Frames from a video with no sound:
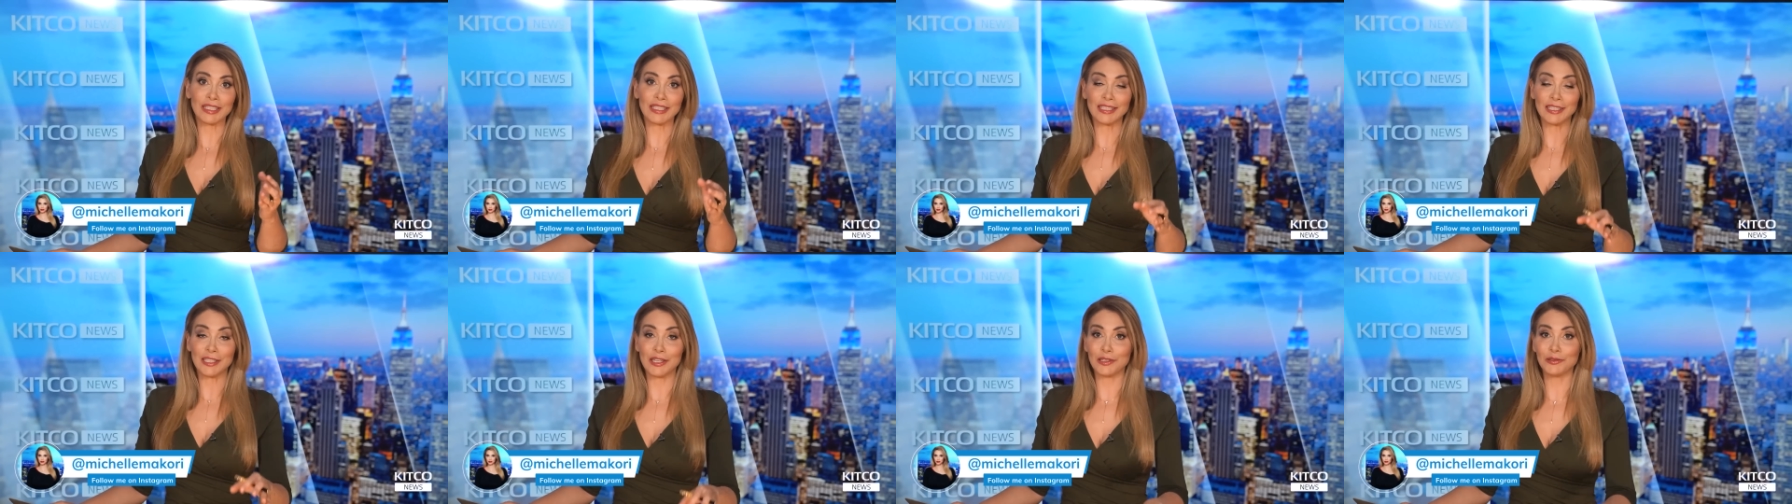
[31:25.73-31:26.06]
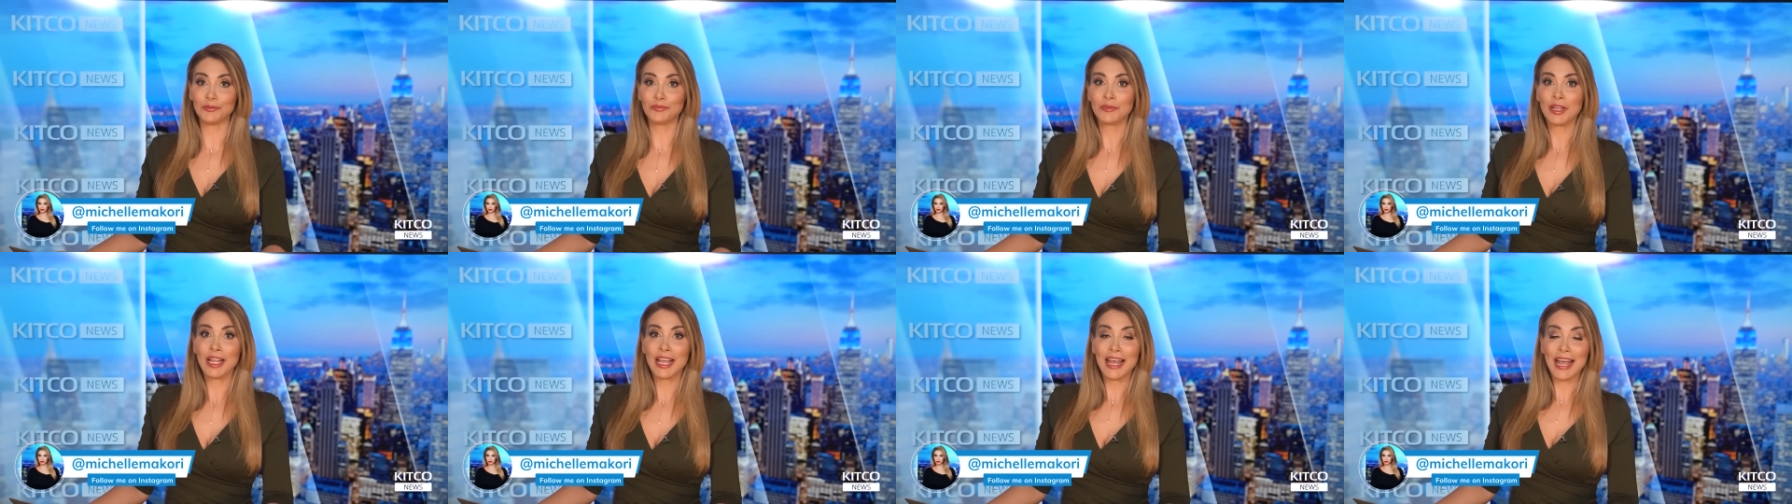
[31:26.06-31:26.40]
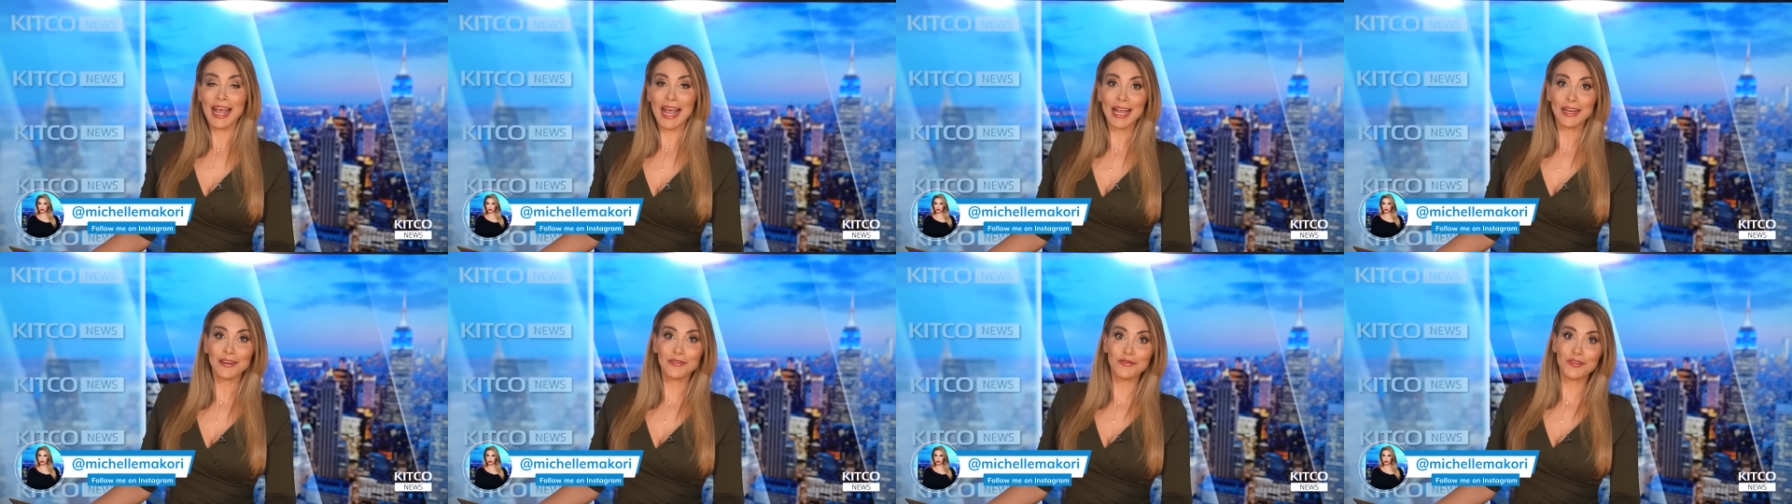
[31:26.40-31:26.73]
you know,
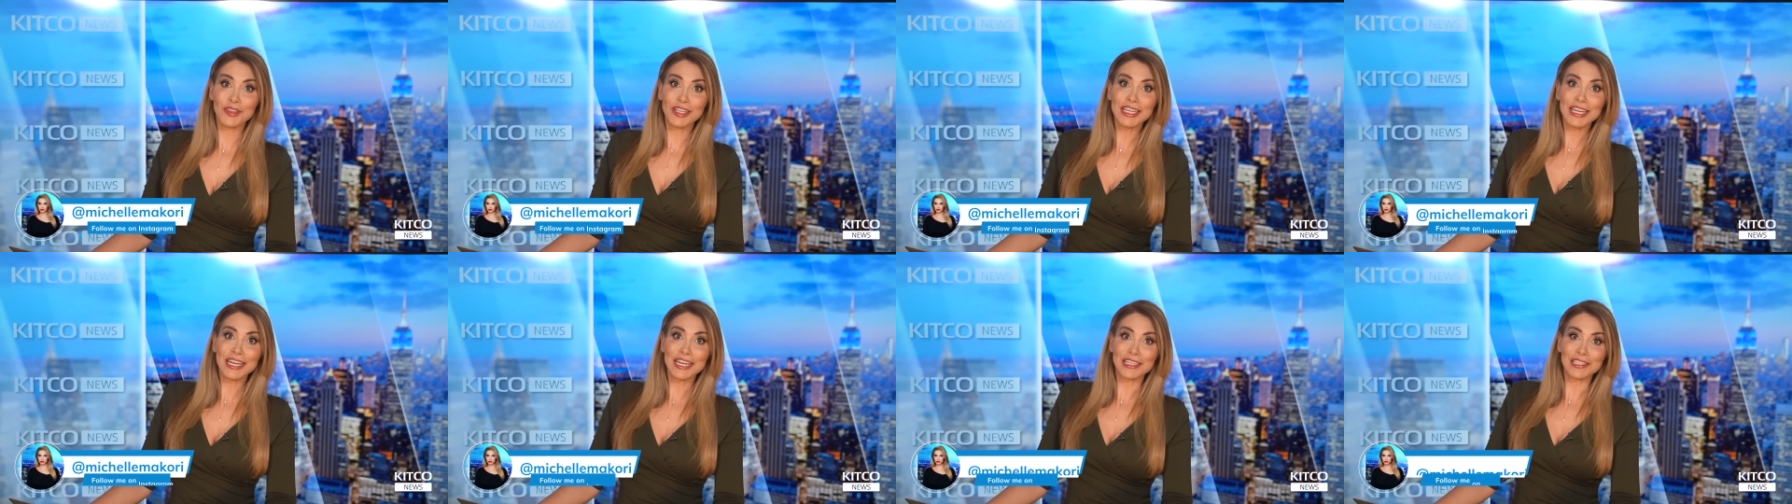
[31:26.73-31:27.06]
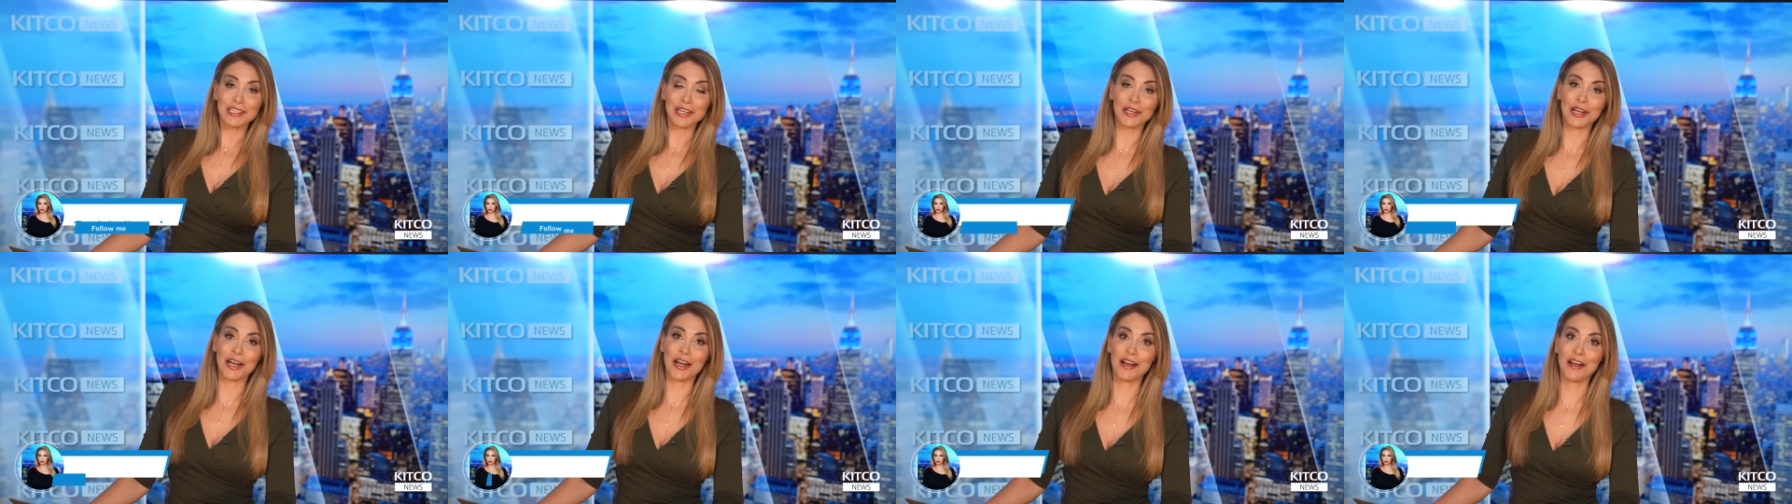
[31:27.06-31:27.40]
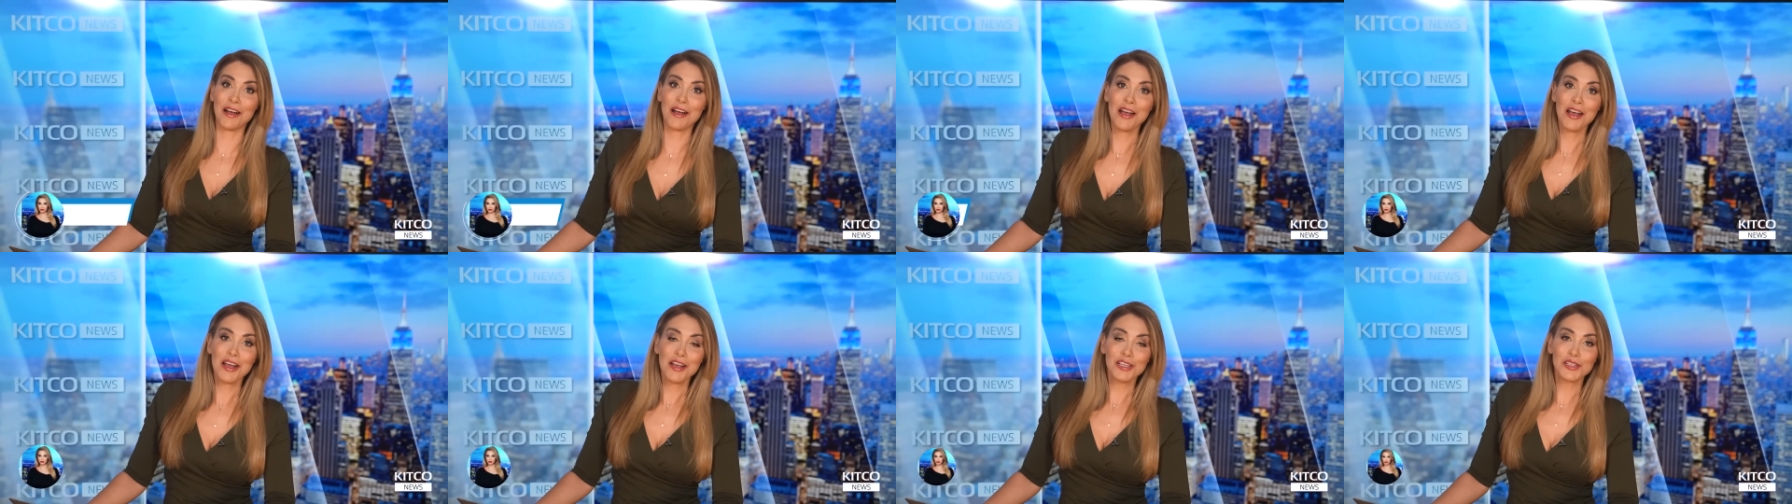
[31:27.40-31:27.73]
Nvidia
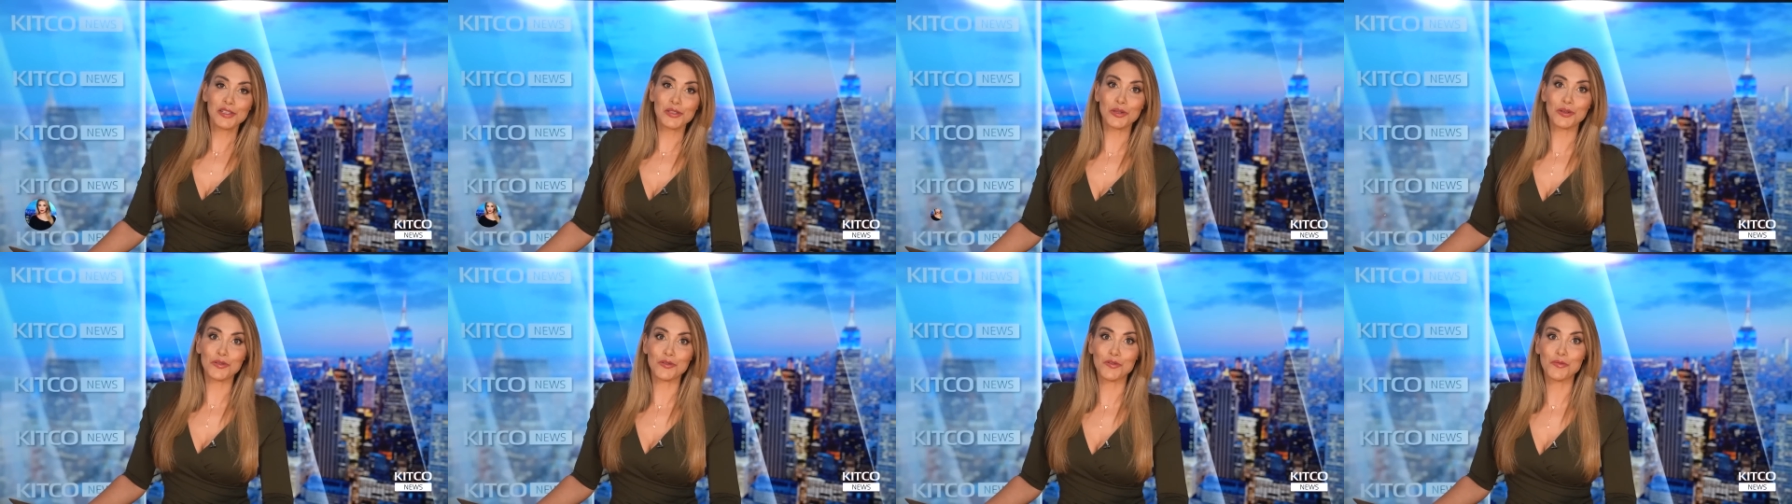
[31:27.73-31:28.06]
sort